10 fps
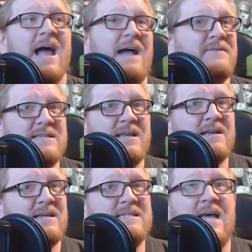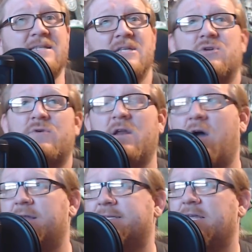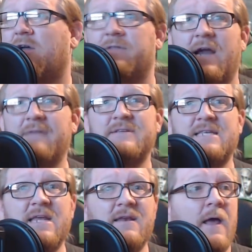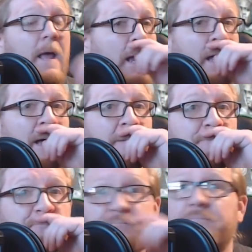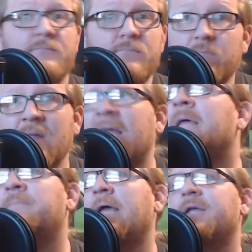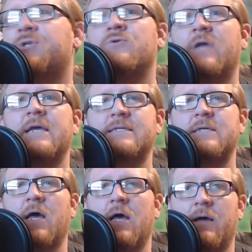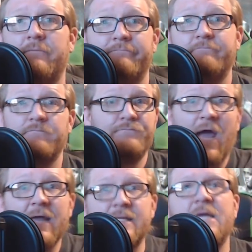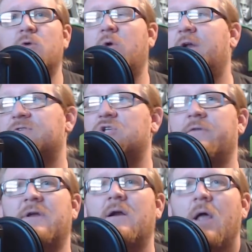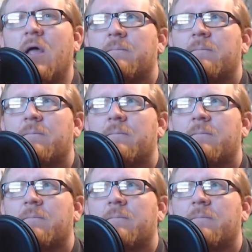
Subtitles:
I haven't seen an Assassin's Creed Odyssey on there. I haven't seen NBA 2K 19 or whatever's on there.